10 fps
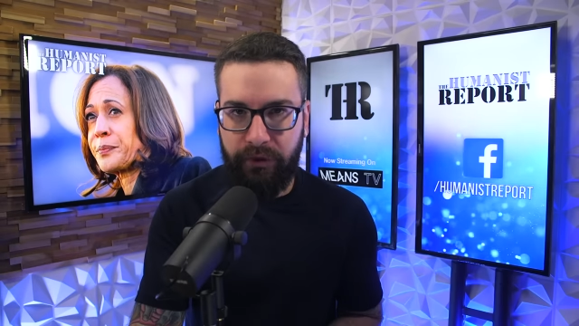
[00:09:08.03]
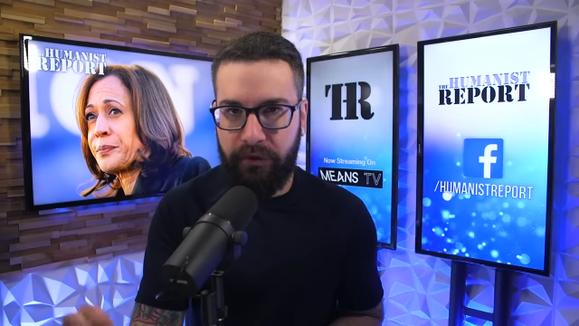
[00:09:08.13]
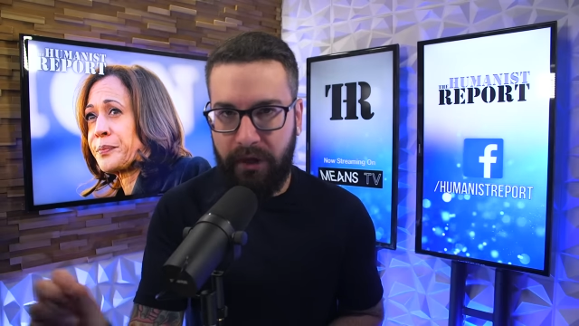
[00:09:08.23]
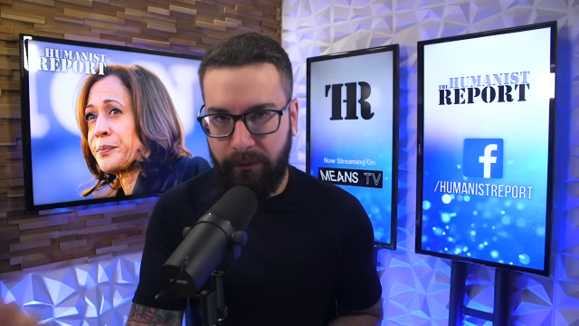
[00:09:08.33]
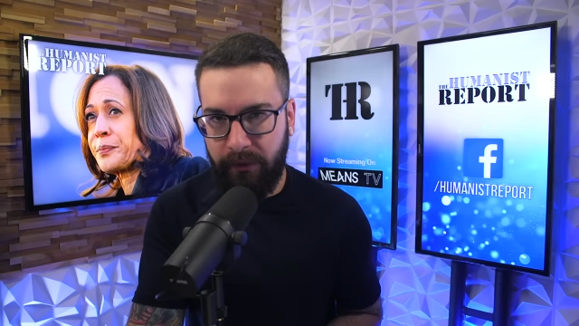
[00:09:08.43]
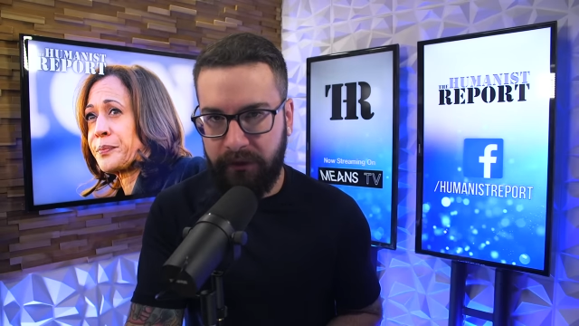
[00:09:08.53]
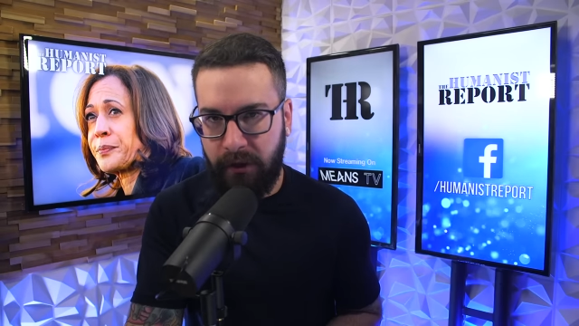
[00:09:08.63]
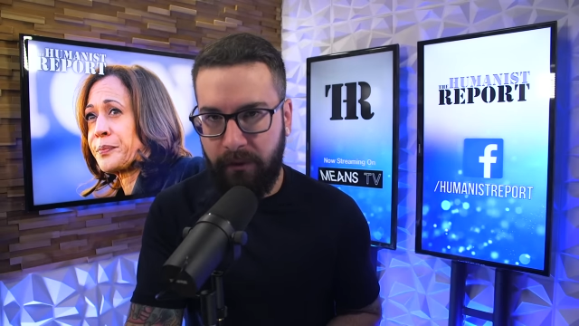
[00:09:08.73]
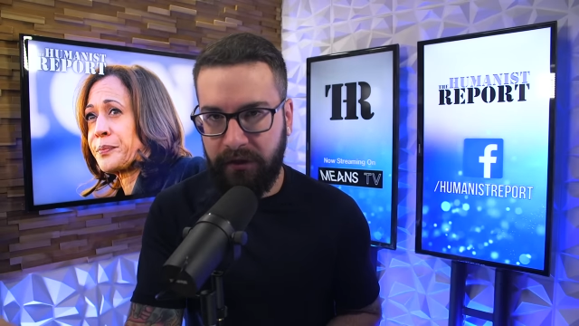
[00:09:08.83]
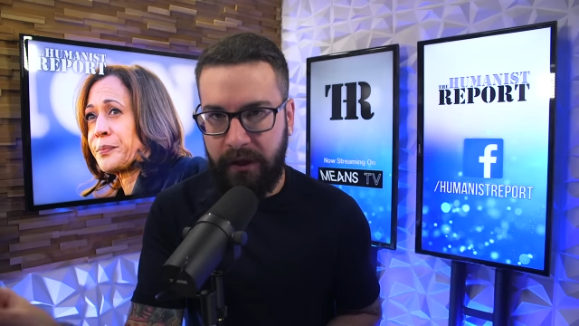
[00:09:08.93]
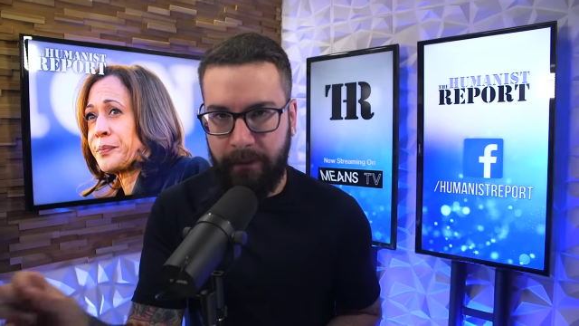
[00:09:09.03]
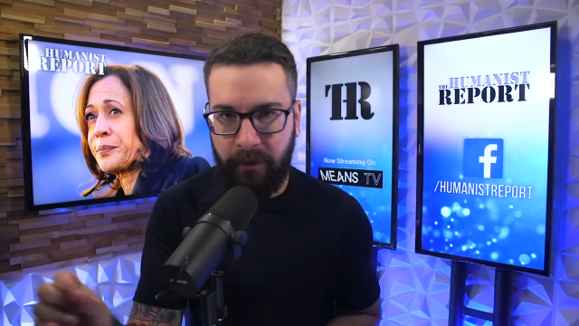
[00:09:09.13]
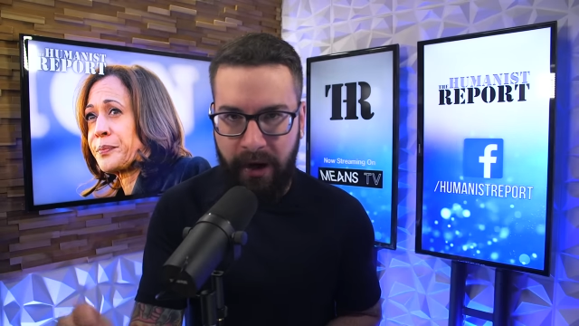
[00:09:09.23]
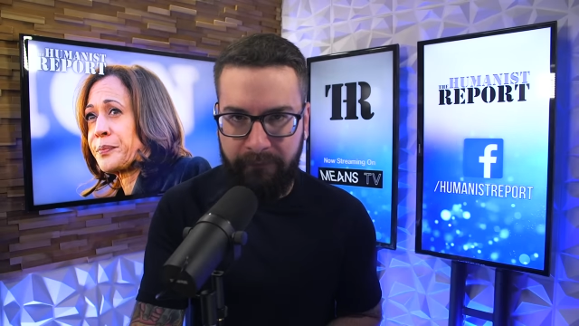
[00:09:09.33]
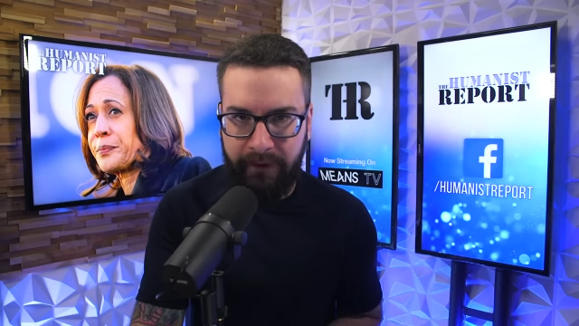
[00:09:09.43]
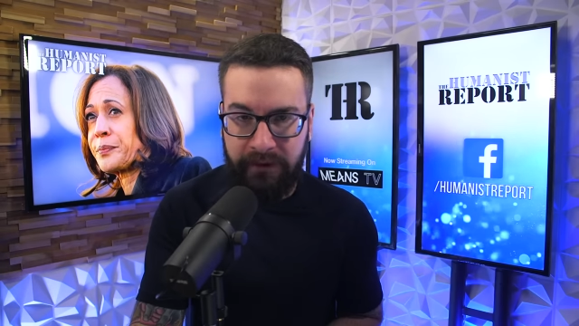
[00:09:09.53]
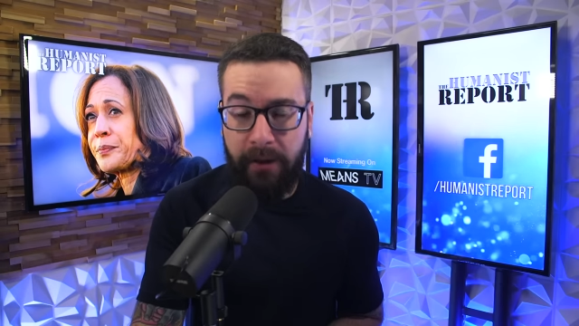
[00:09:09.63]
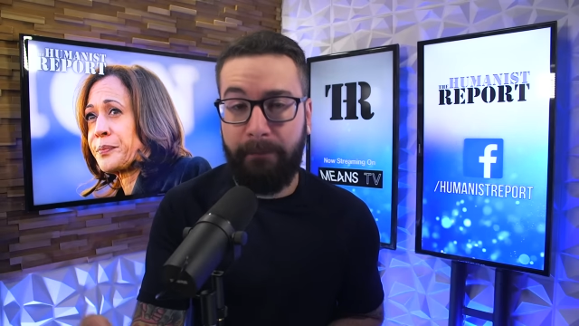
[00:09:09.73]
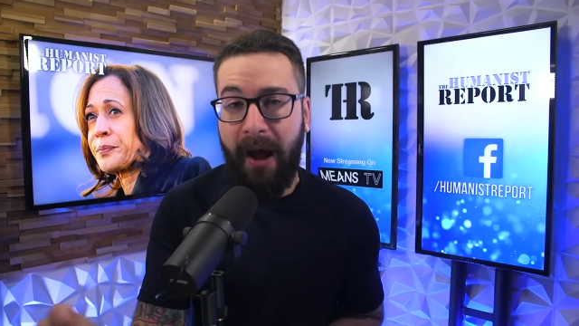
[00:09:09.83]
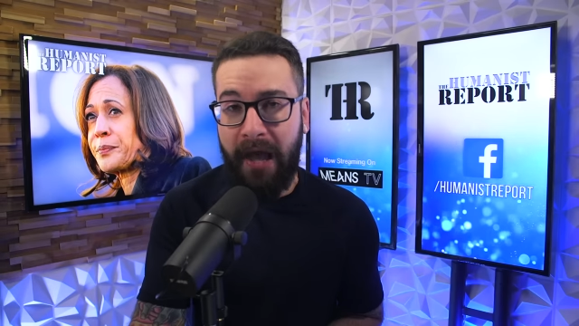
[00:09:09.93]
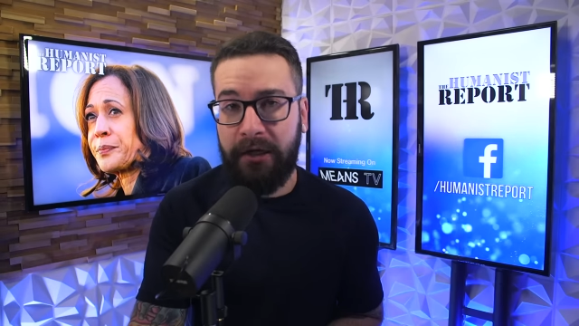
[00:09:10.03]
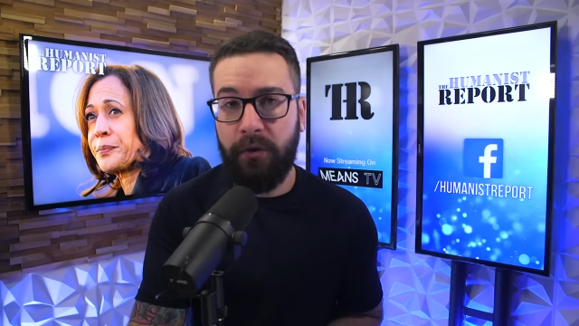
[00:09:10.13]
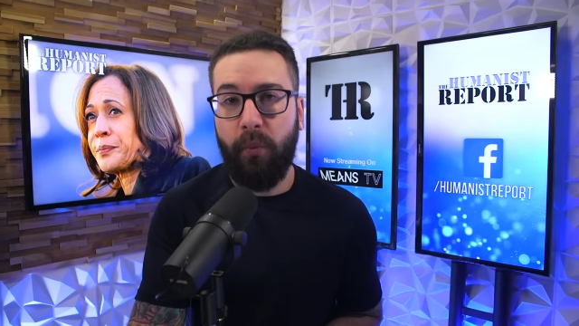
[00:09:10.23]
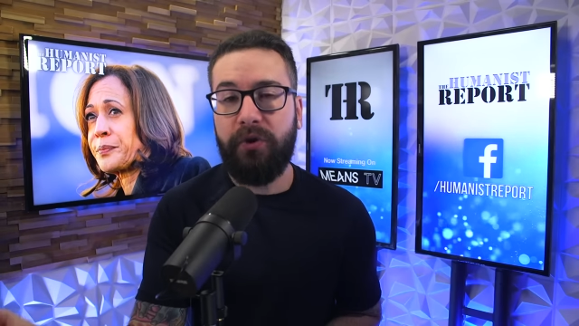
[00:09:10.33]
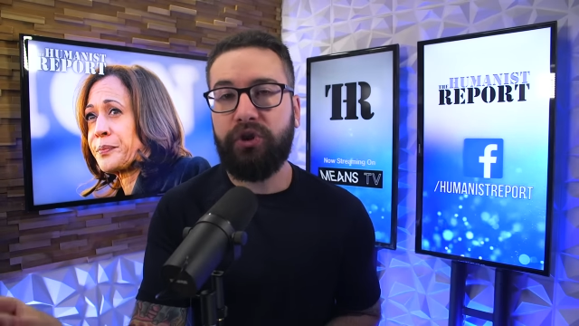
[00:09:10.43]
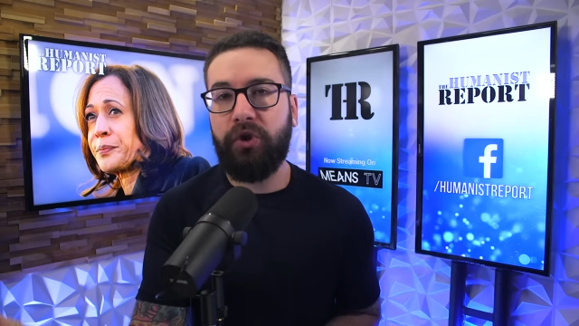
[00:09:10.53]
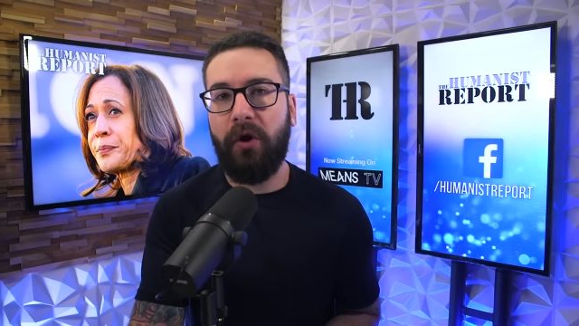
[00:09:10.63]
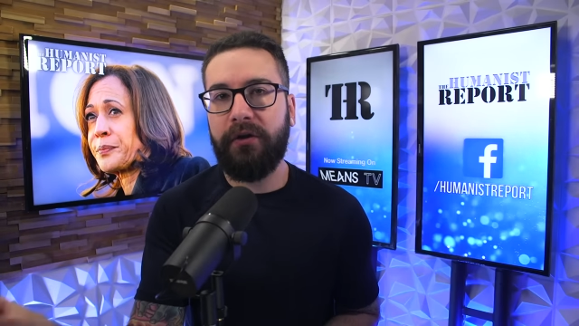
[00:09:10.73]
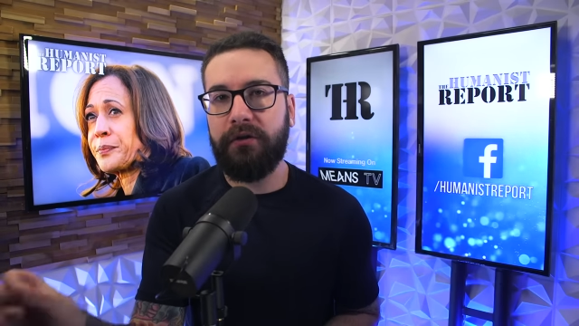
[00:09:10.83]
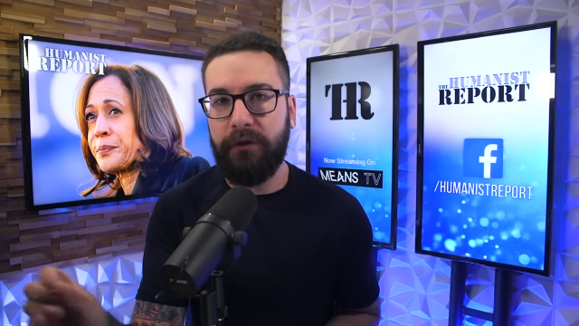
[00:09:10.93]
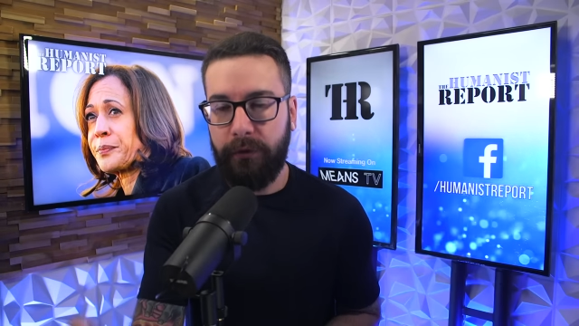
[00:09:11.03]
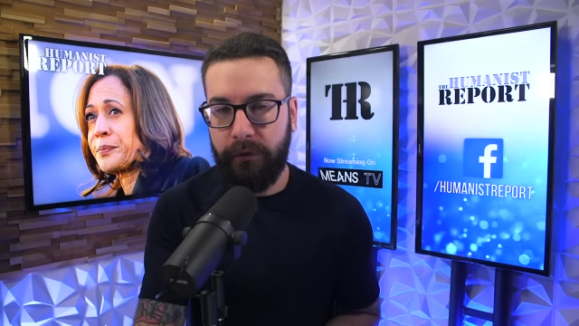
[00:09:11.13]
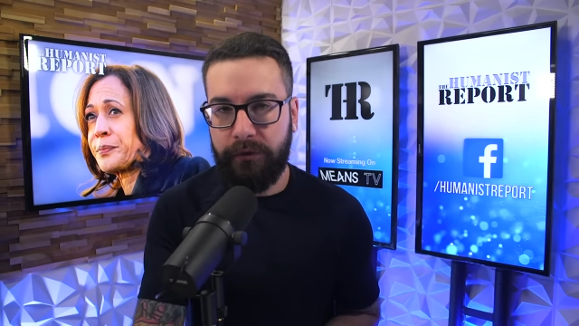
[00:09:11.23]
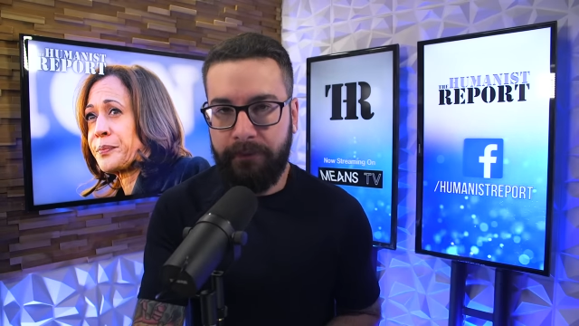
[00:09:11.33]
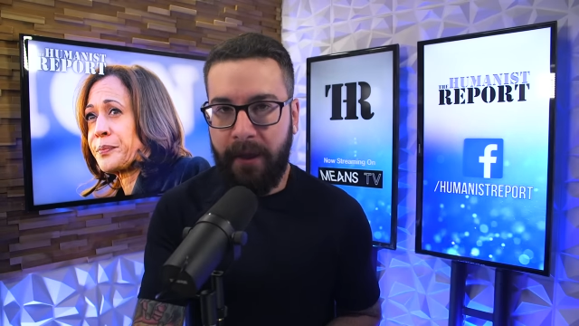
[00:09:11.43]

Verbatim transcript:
Speaker 1: her numbers among demographics that Biden was starting to lose.